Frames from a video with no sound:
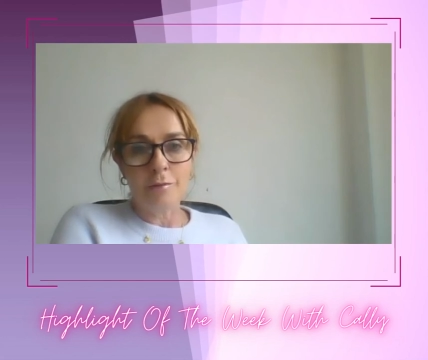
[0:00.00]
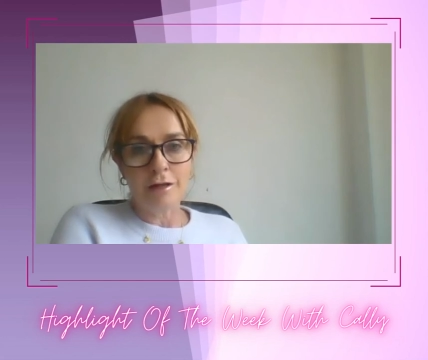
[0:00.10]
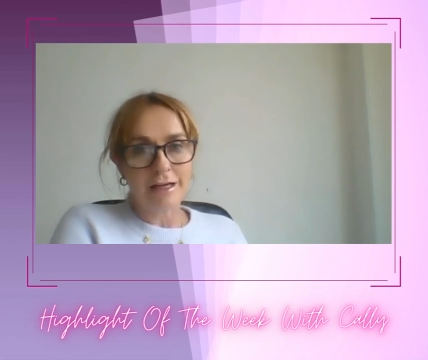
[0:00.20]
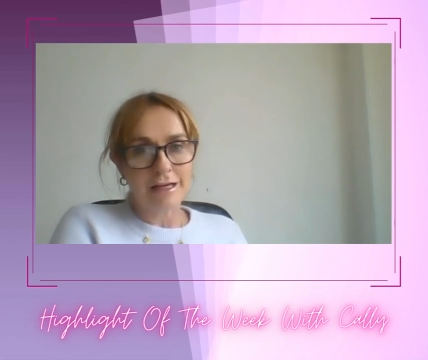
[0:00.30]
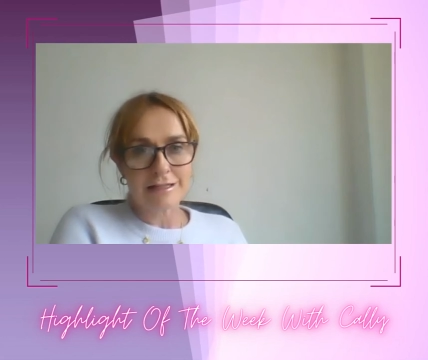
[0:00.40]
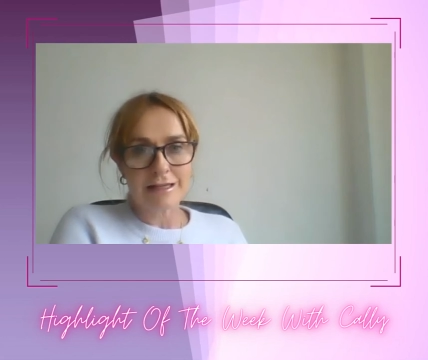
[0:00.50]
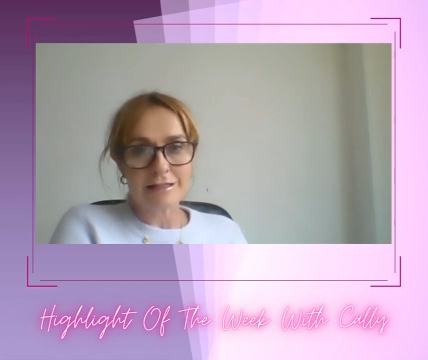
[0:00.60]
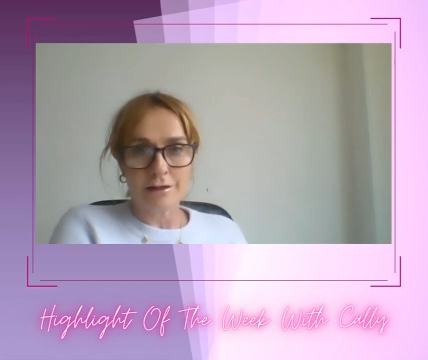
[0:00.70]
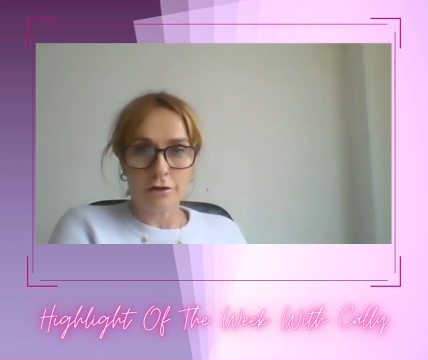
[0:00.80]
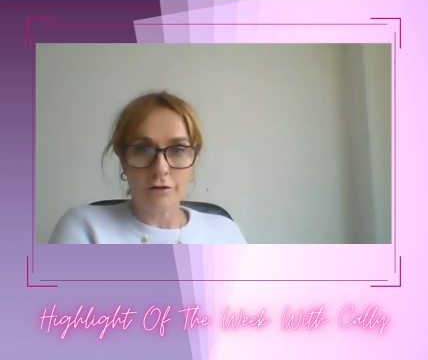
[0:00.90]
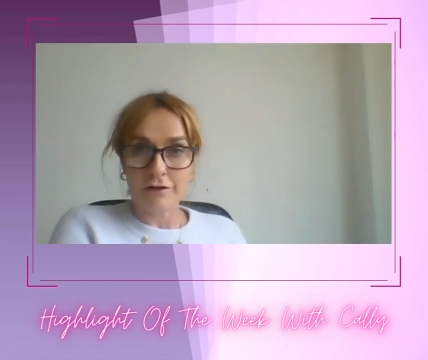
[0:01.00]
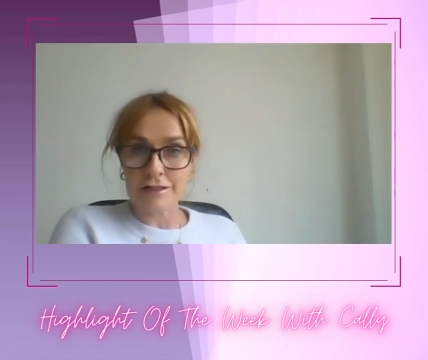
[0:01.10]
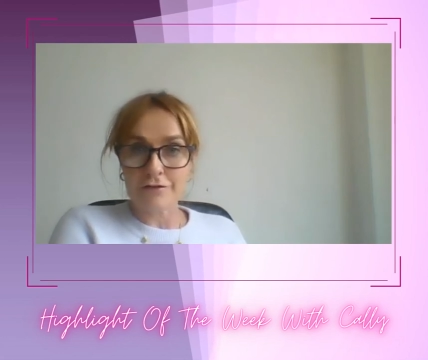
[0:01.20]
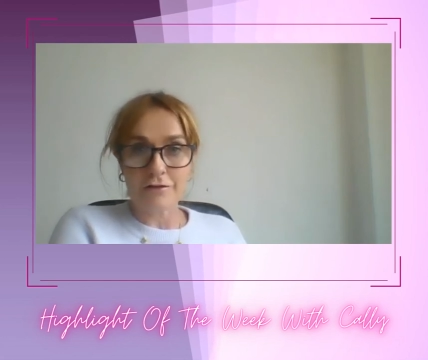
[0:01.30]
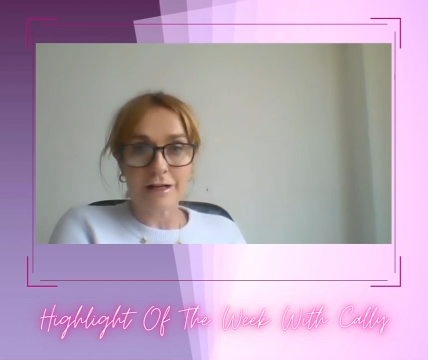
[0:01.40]
Like I said, a lot of it
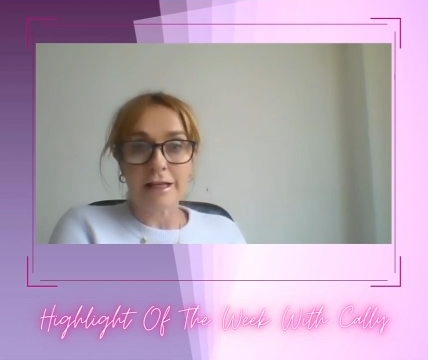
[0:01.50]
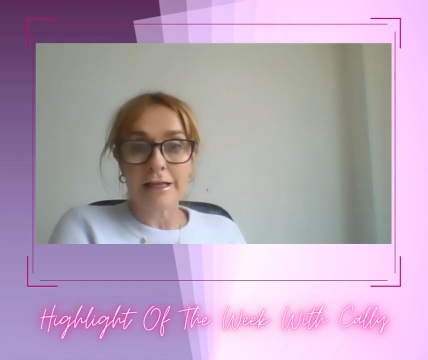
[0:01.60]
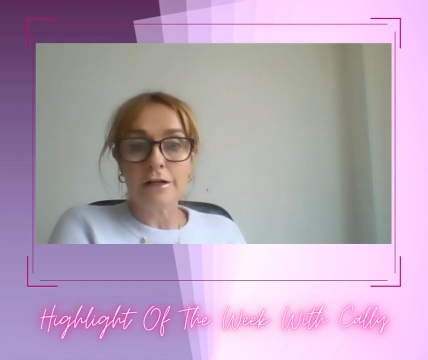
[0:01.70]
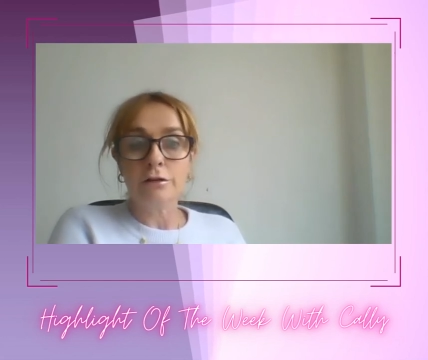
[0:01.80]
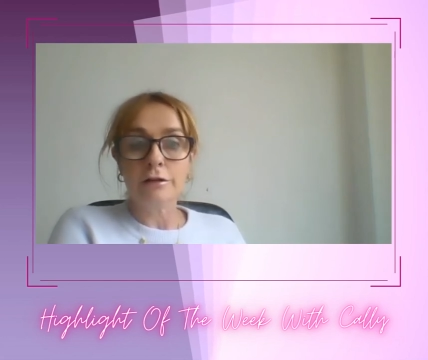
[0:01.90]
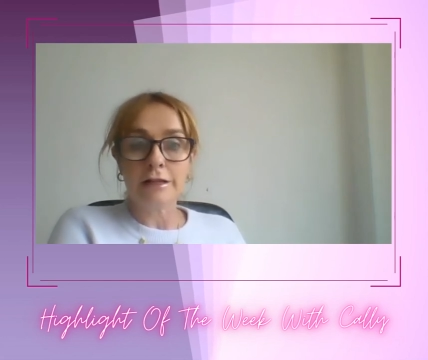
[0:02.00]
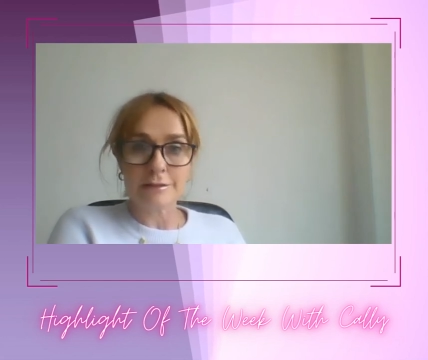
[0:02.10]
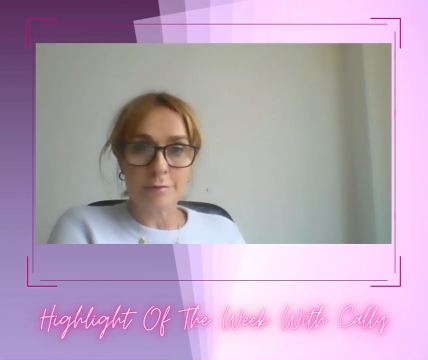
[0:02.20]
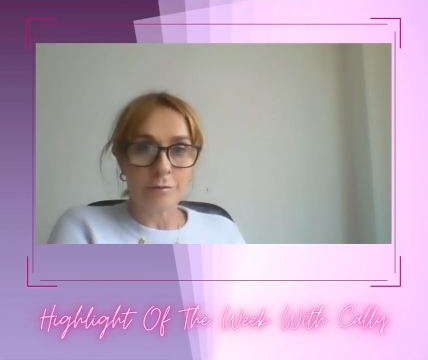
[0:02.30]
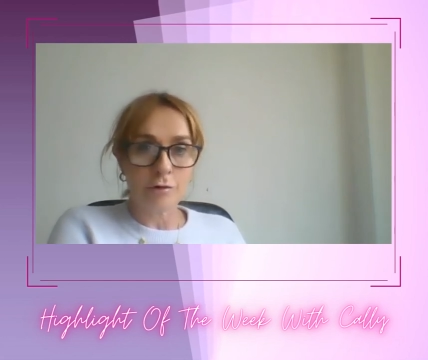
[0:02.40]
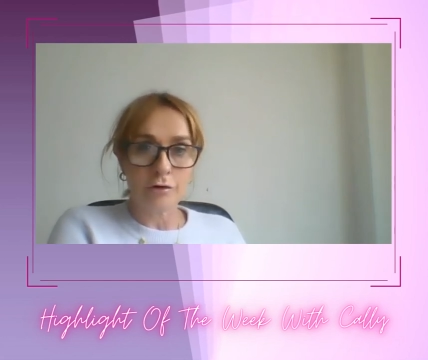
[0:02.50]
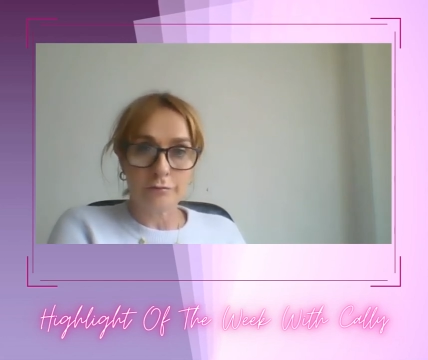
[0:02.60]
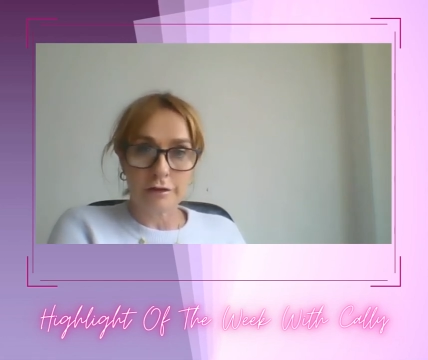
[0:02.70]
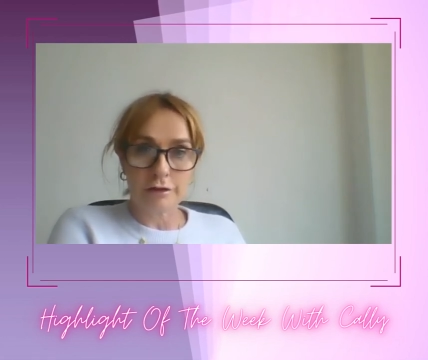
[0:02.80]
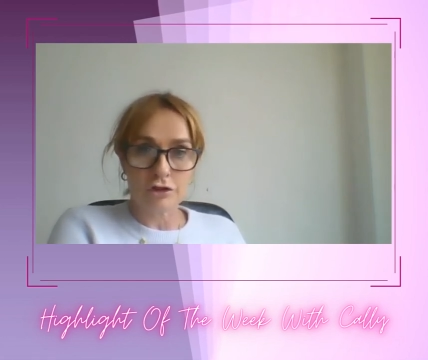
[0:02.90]
is very clinical. Let's be
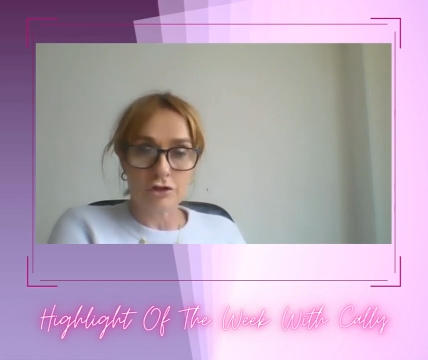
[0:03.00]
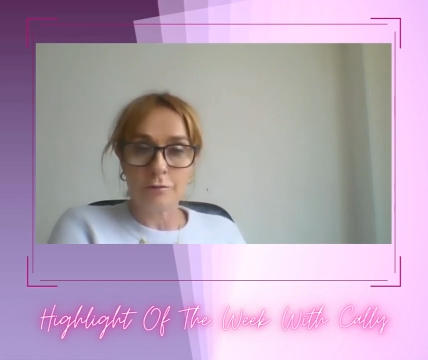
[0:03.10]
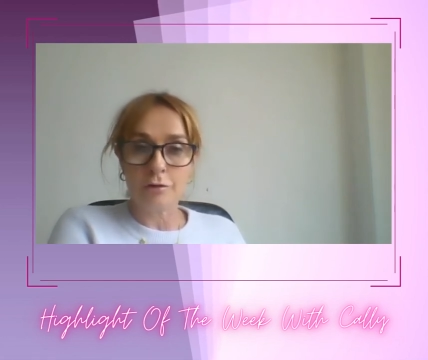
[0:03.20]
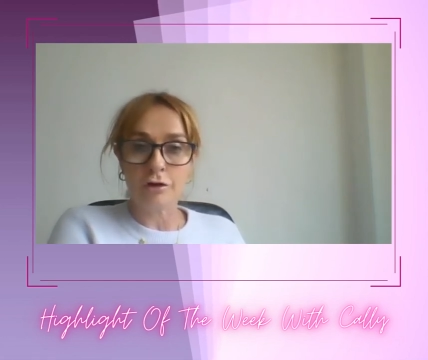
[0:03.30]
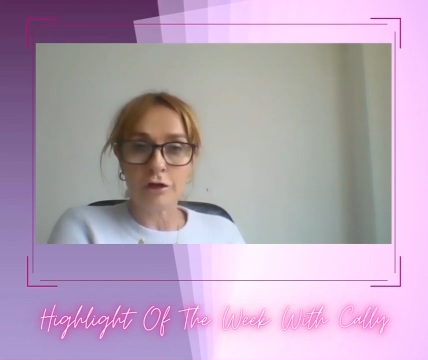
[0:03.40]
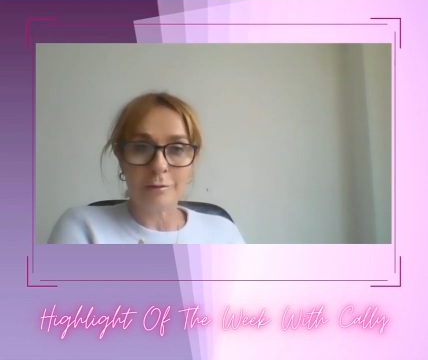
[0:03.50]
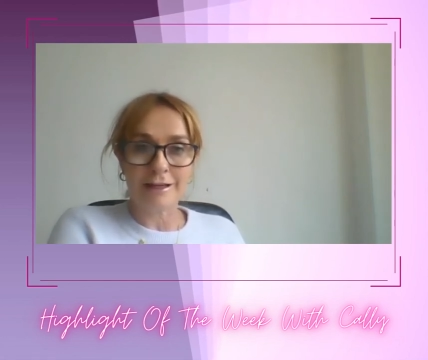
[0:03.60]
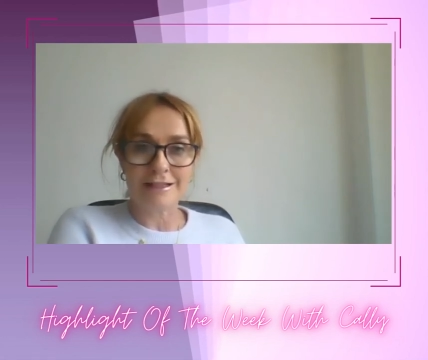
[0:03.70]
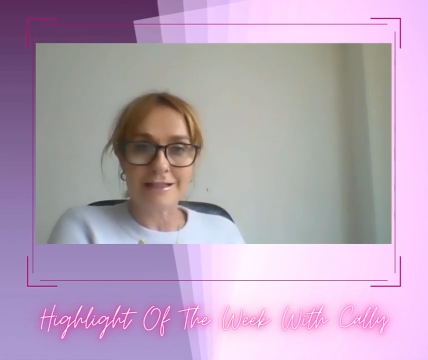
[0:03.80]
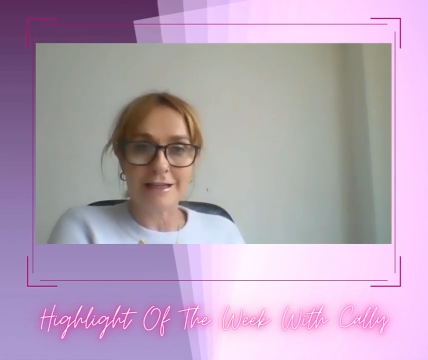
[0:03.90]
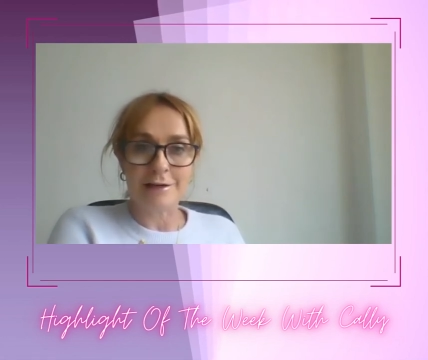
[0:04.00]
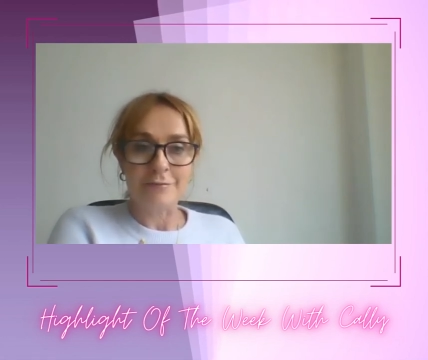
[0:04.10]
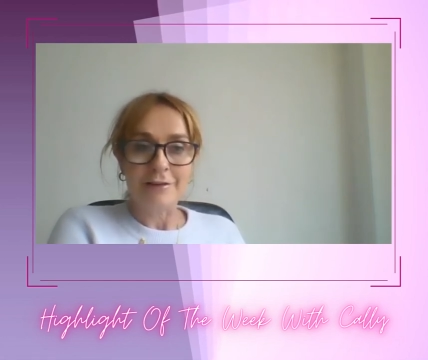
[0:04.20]
more, show more humanity.